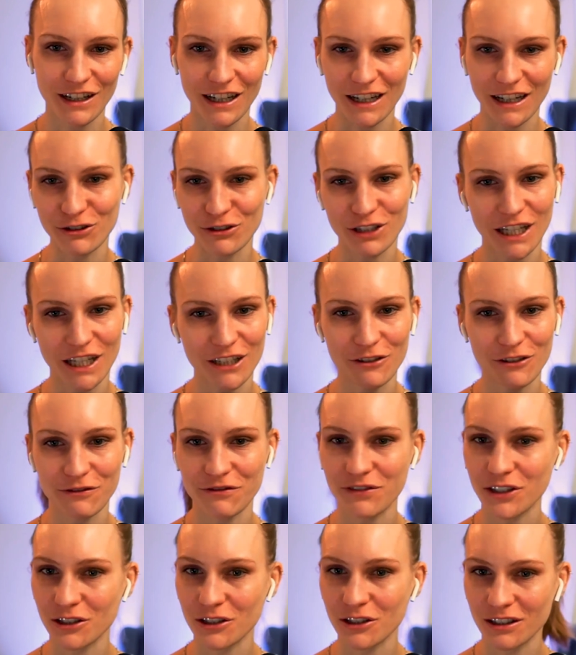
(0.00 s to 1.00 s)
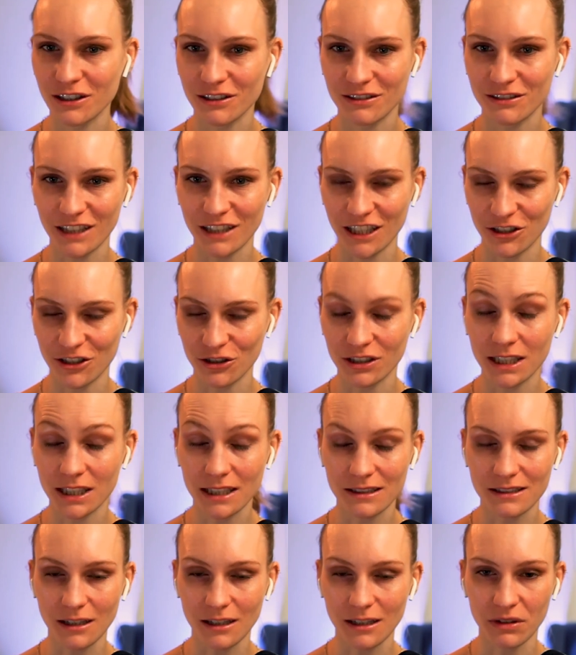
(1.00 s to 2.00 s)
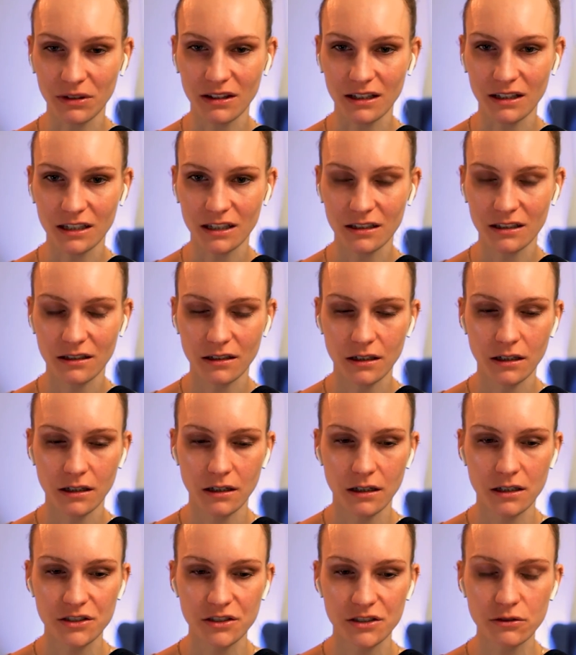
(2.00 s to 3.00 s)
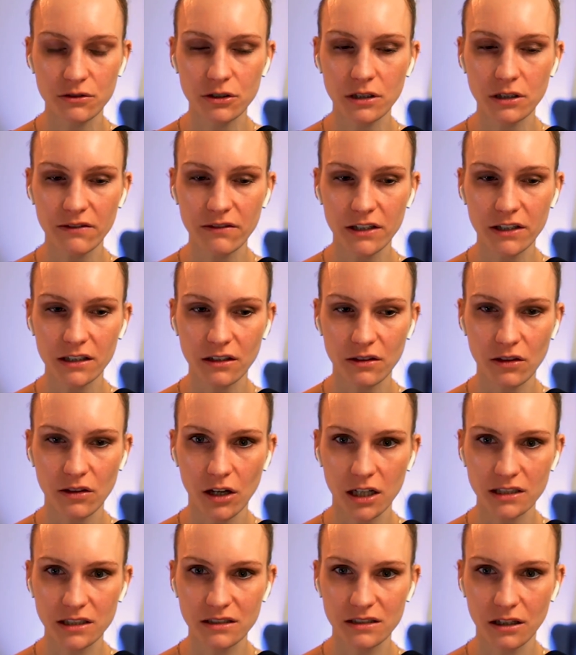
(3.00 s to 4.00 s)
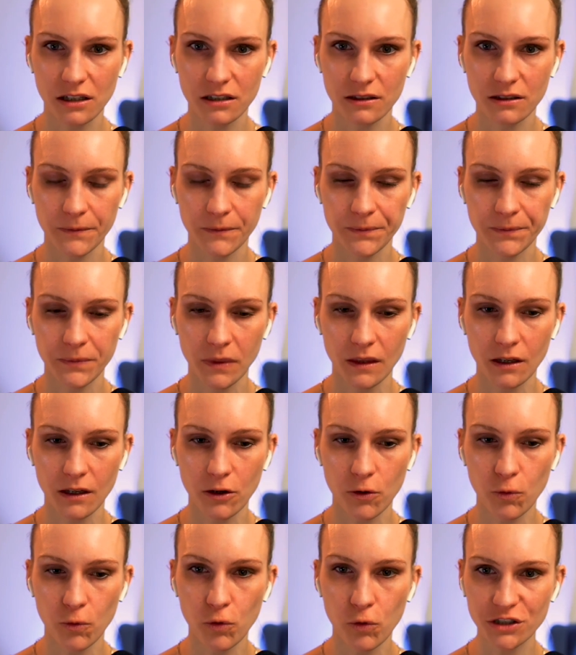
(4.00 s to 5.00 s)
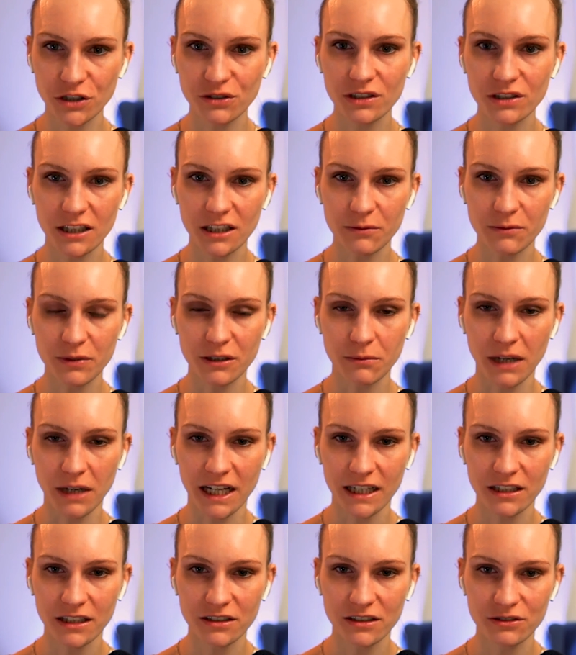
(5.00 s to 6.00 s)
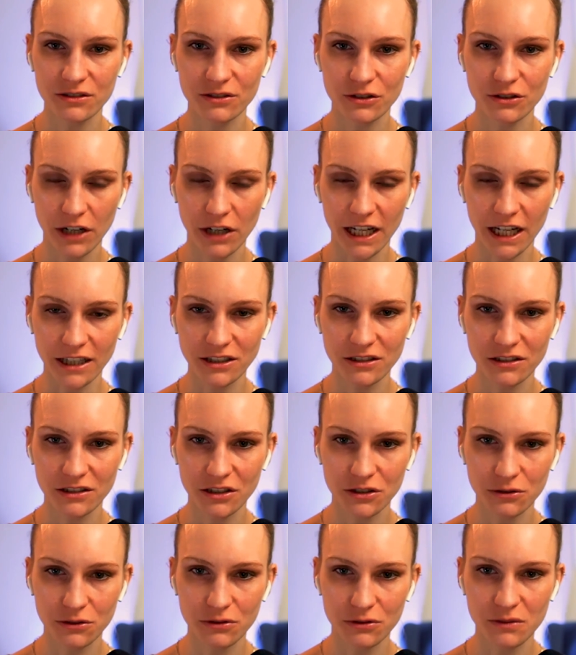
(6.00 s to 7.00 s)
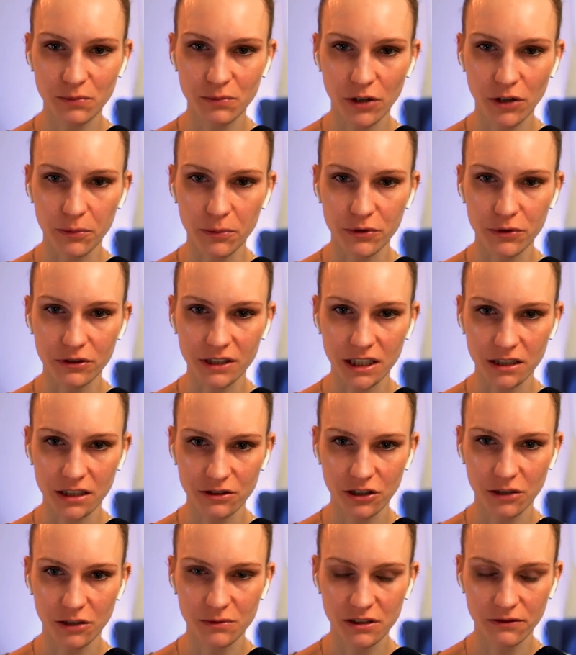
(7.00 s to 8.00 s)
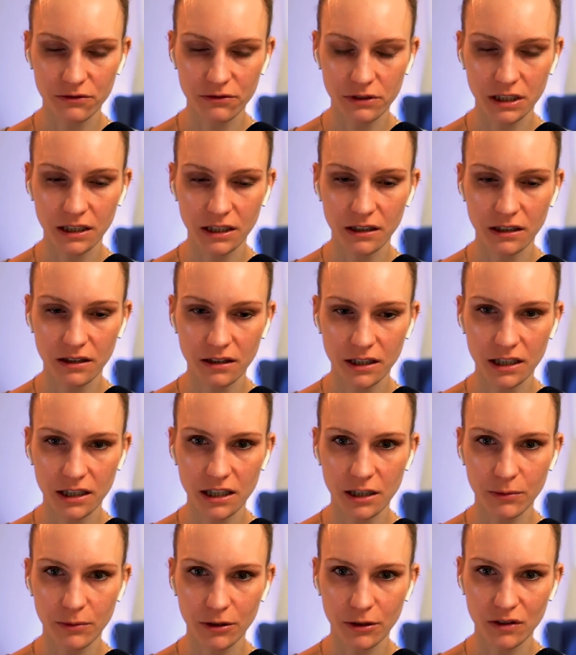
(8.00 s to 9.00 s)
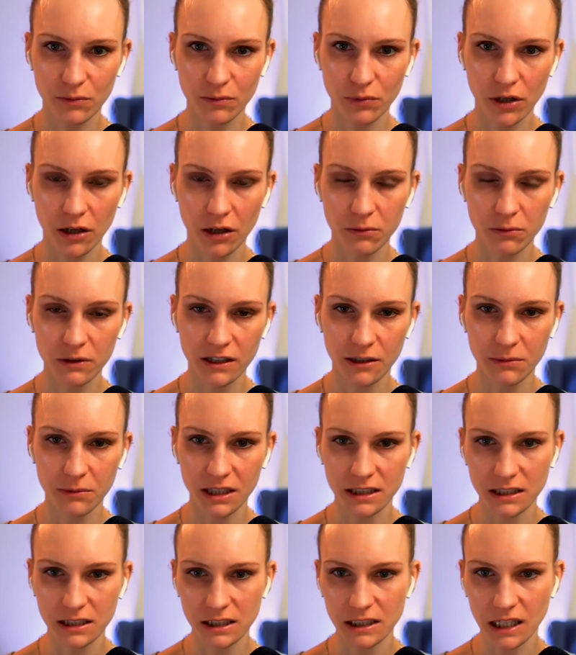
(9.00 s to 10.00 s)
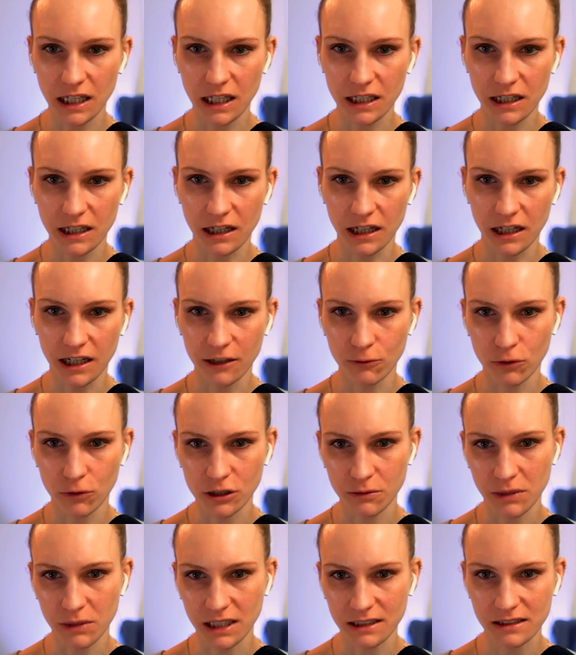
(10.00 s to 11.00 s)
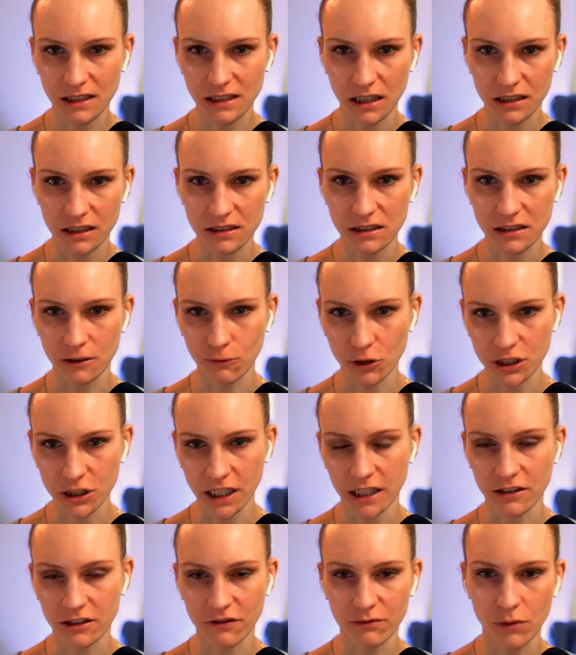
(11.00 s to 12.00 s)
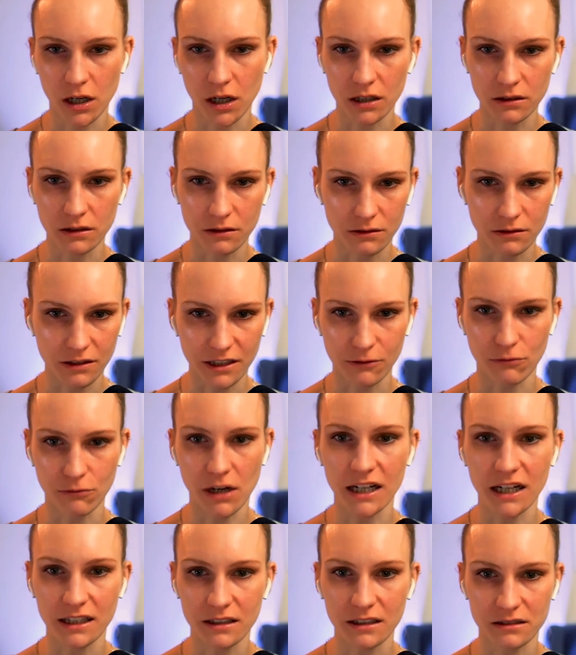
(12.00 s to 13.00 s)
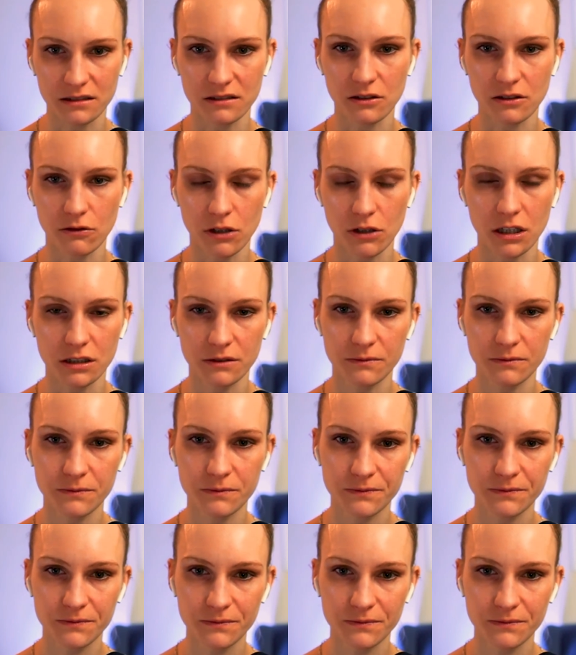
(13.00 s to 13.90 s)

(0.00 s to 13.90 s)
and you kind of feel like you did something. So do you have any thoughts on what to keep in mind to actually do this properly in terms of really thinking about the problem and the data and what makes sense and what kind of model and why and so on?